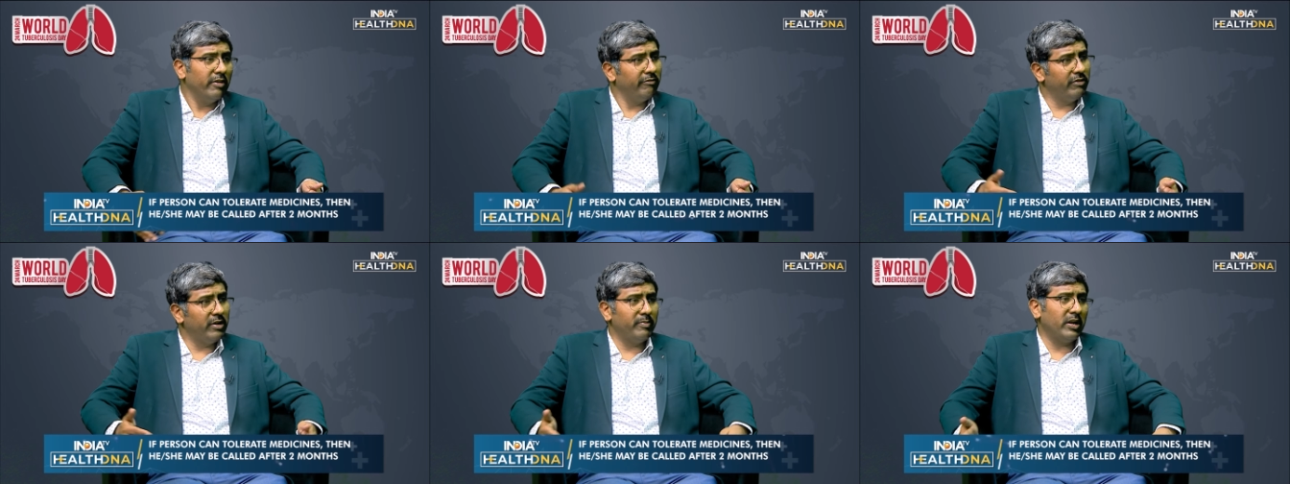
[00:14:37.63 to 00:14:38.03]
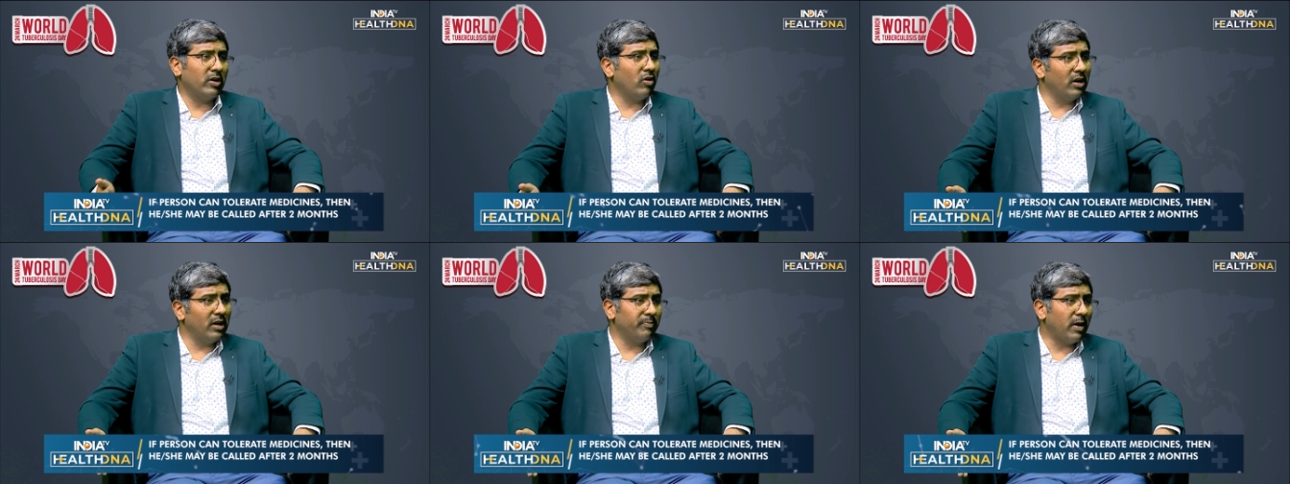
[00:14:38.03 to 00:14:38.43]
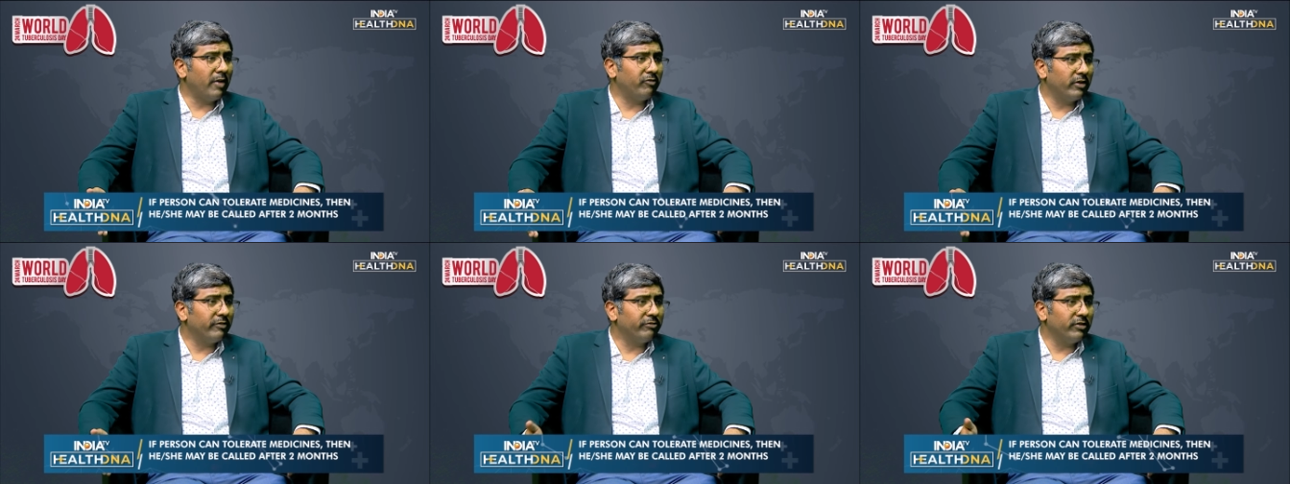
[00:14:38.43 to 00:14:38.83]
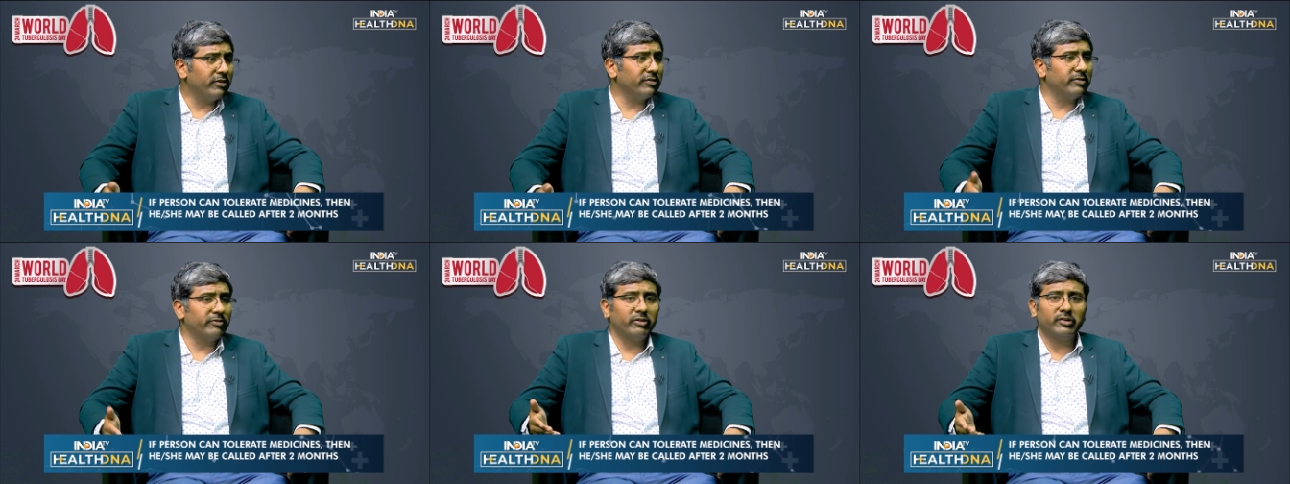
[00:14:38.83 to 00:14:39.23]
we may call up after
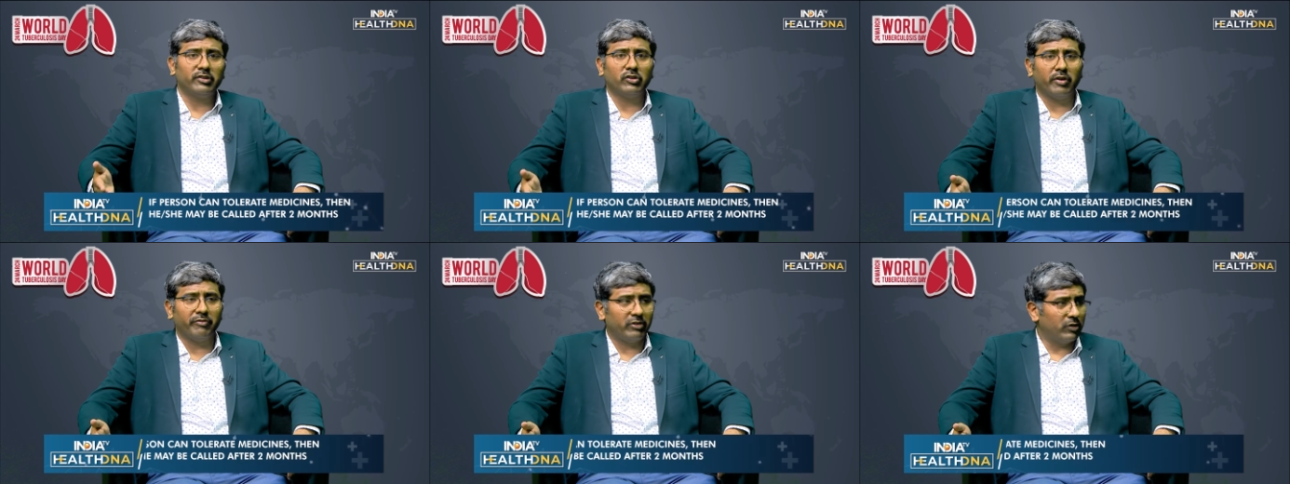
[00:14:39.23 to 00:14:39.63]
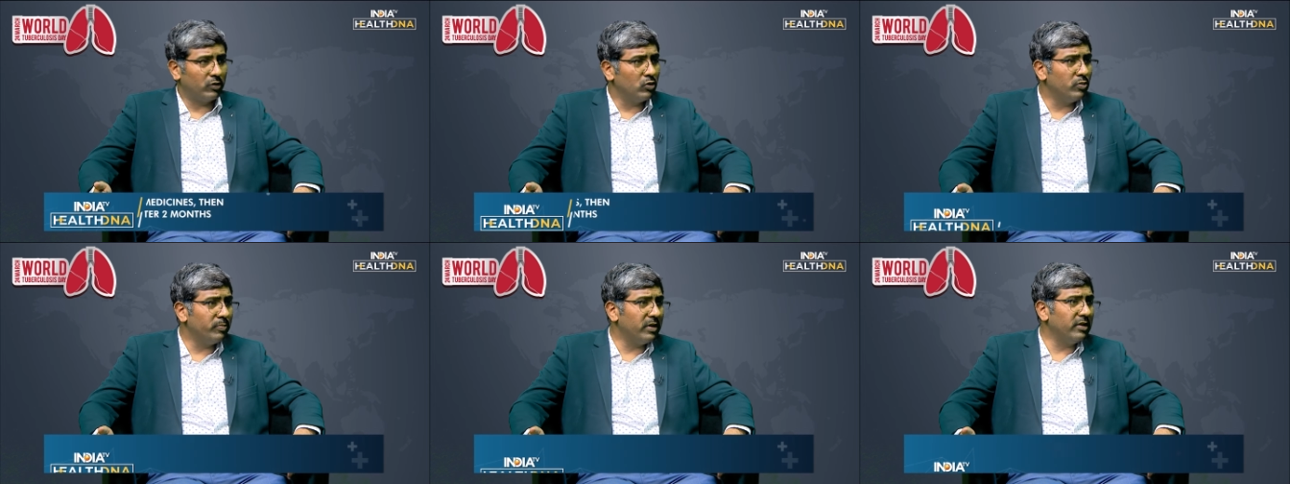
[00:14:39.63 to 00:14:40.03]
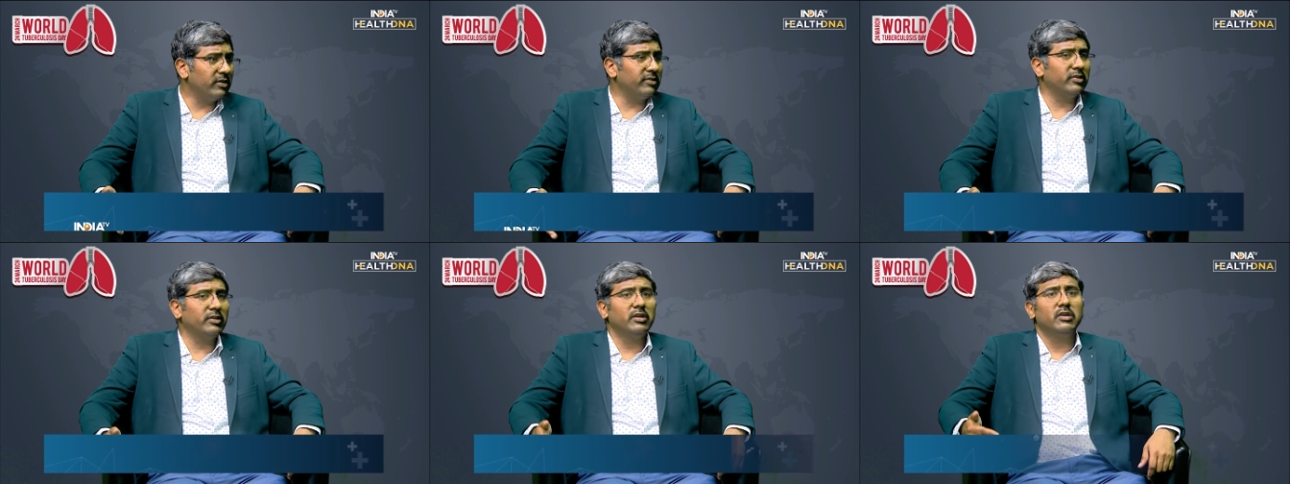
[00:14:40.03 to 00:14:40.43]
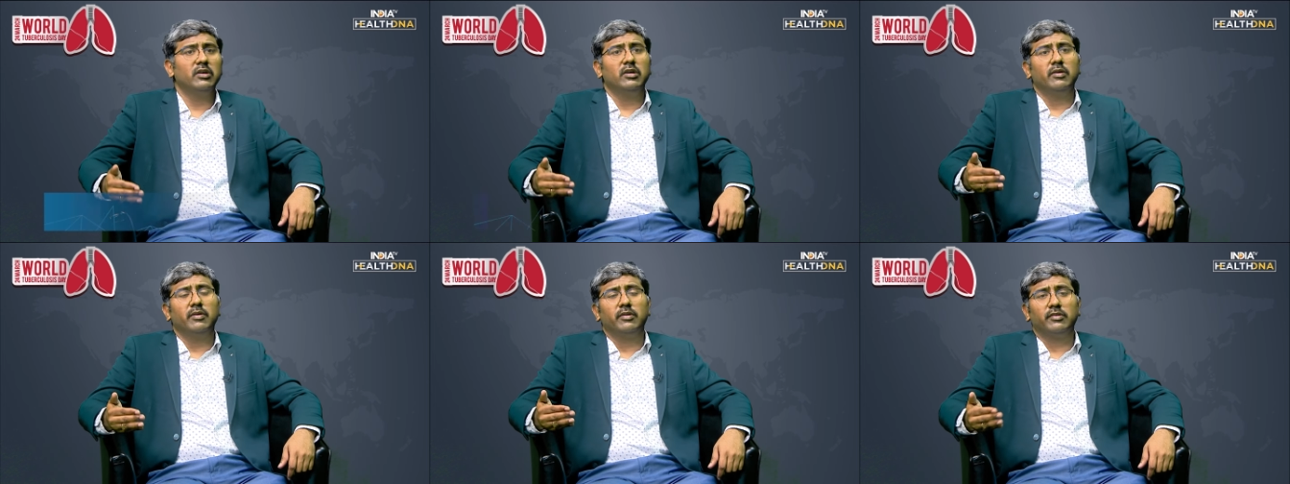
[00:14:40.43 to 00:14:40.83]
first visit after two months
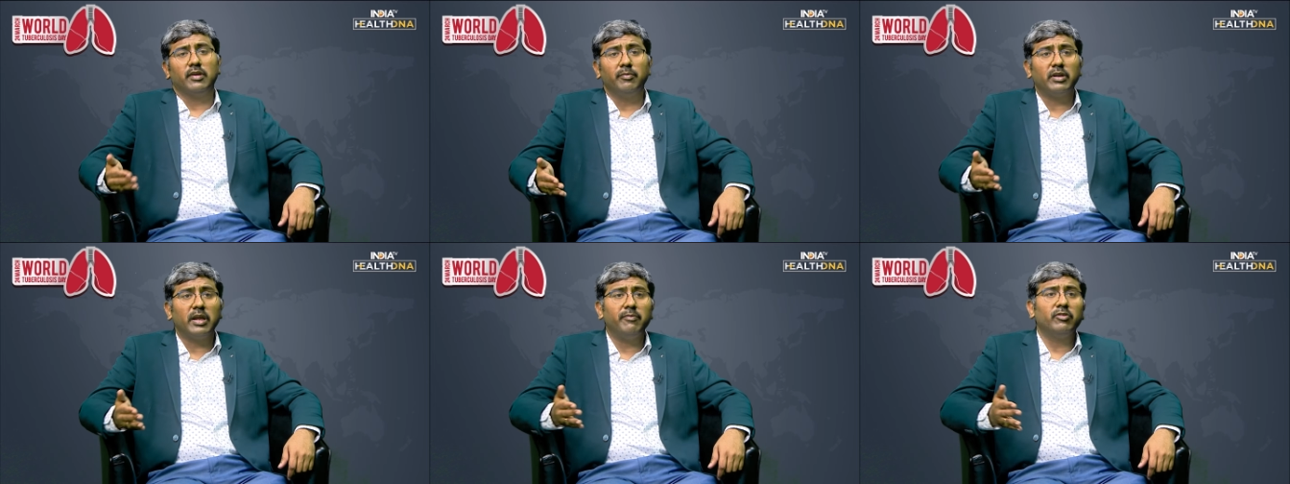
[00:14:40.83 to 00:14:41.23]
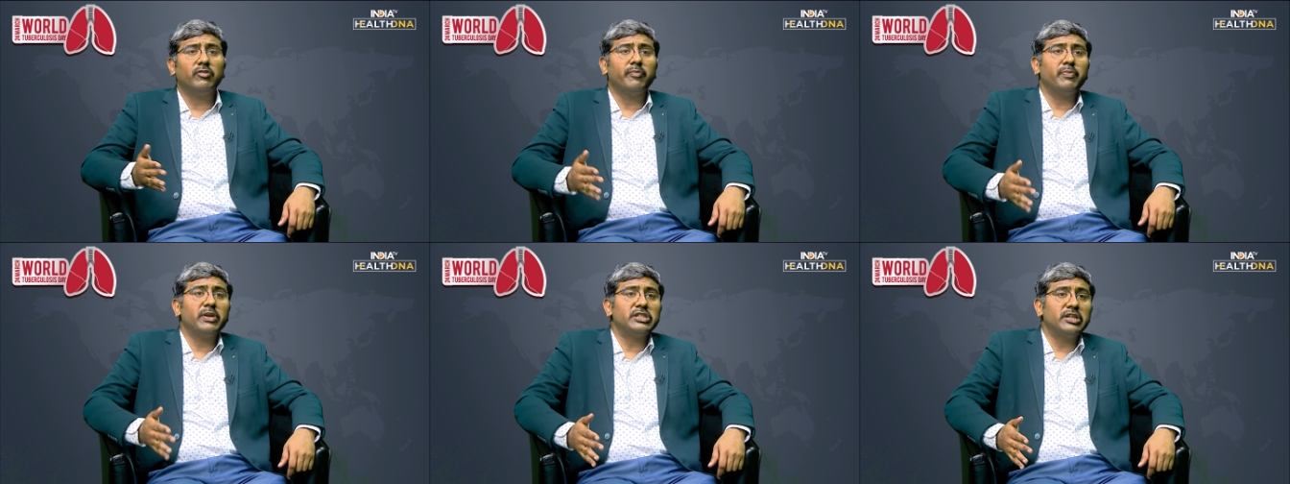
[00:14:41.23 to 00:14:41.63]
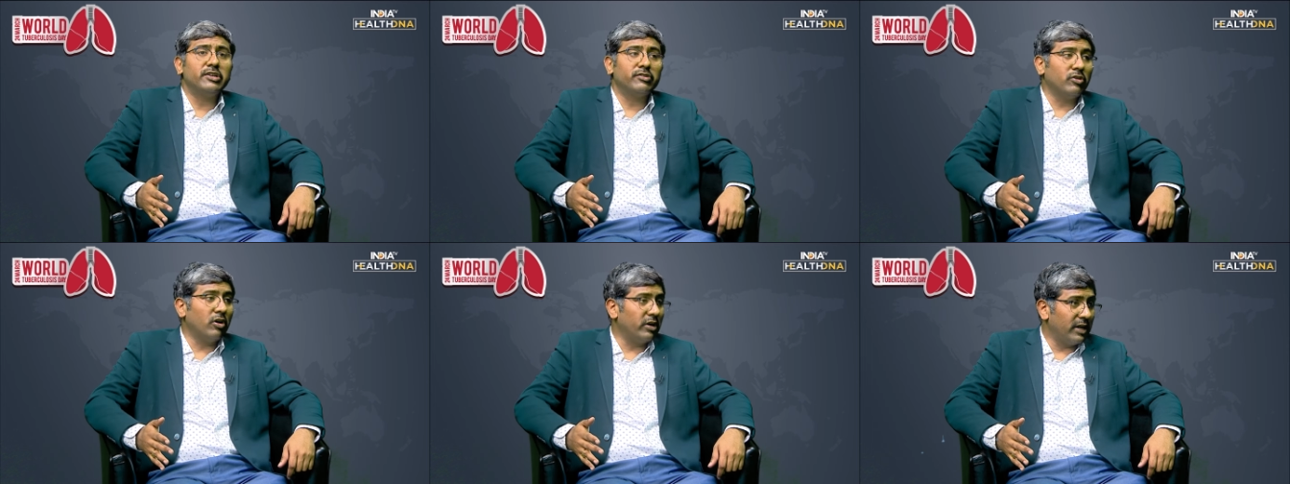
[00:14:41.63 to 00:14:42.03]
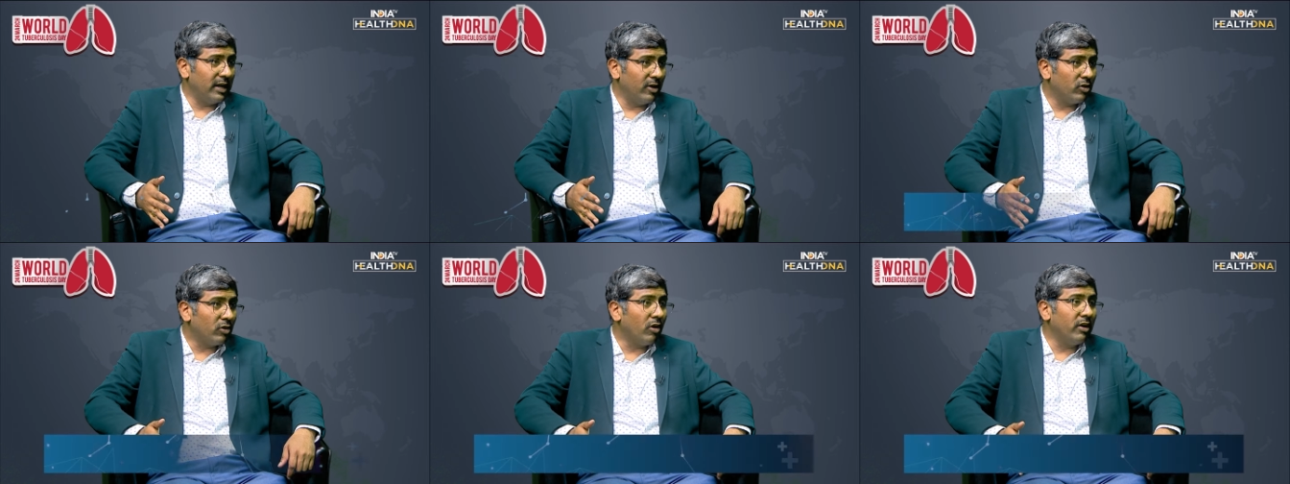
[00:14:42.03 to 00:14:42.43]
Sometimes the patient is not
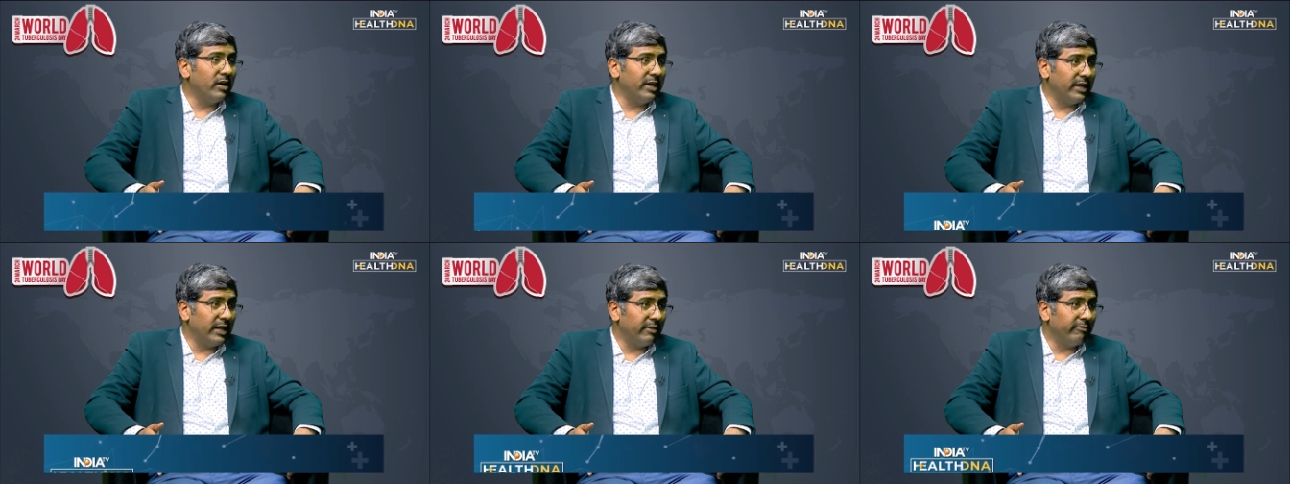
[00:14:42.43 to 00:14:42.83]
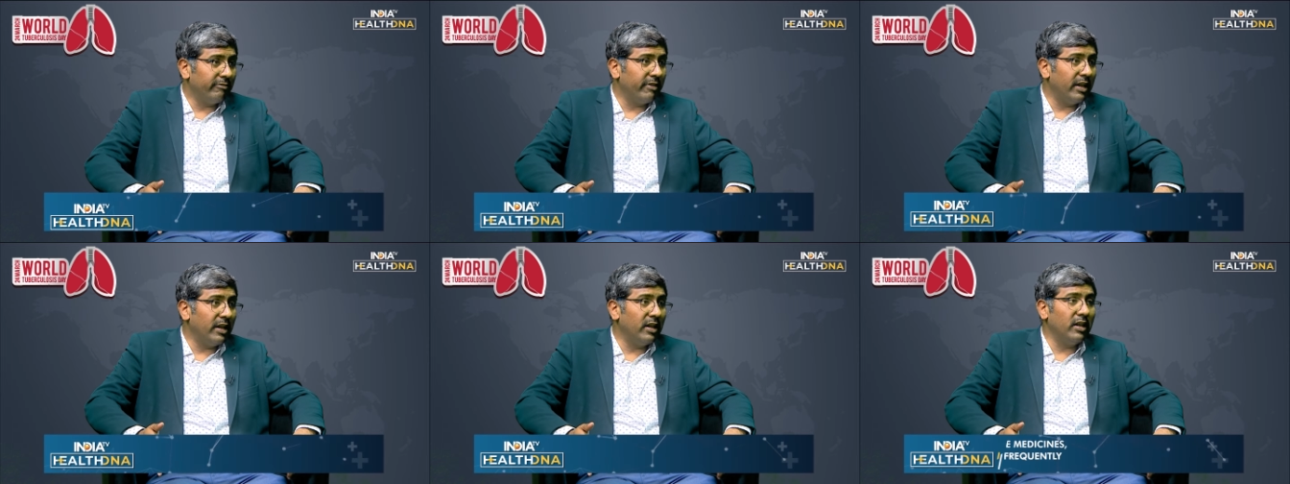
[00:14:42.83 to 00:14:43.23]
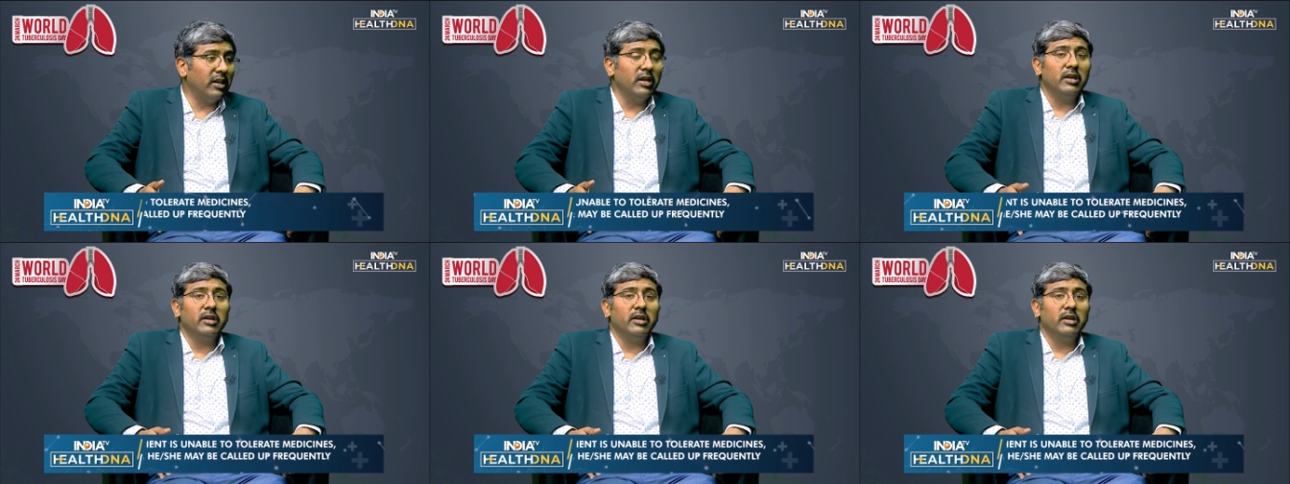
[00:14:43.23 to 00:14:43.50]
tolerating well,